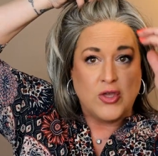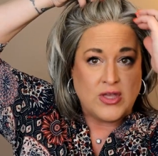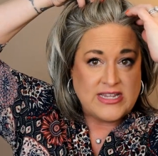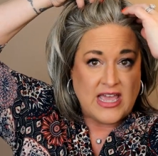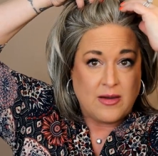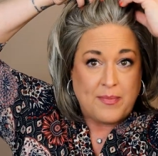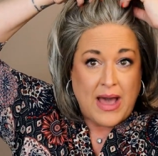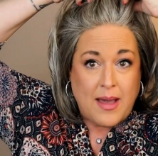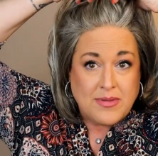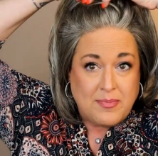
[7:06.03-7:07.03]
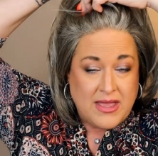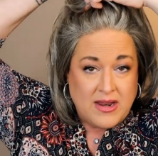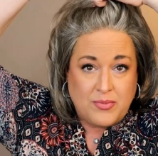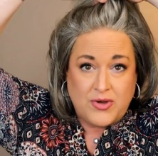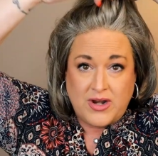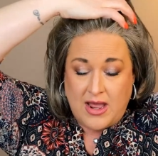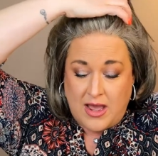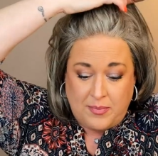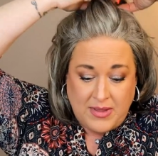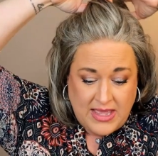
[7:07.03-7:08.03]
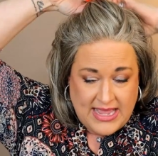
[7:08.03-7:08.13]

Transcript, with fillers: You can take a bobby pin and put it up.